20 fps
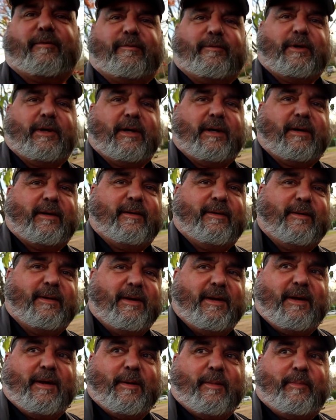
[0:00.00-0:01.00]

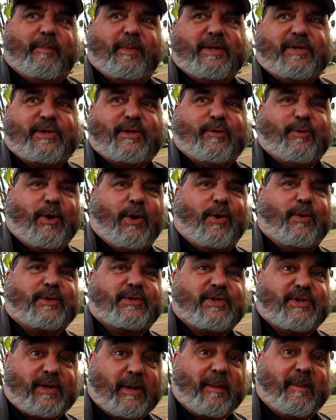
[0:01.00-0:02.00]
of busy
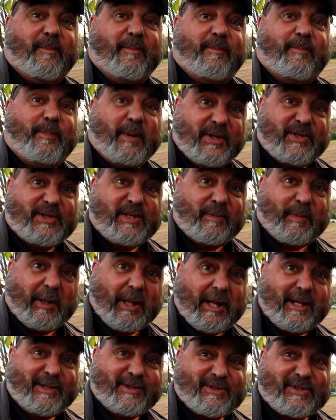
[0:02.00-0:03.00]
roads is a busy
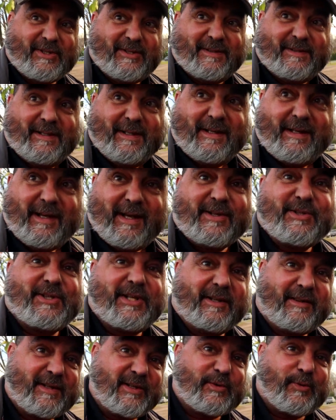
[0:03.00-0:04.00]
place. Let's
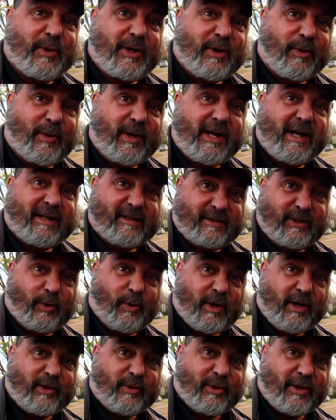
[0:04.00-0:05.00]
get this one away and
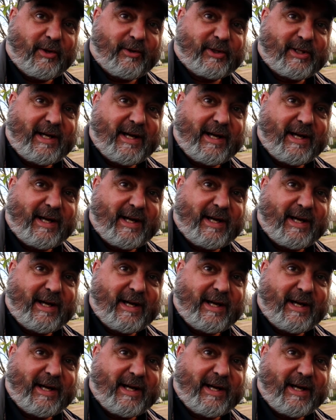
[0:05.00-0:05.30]
go on to another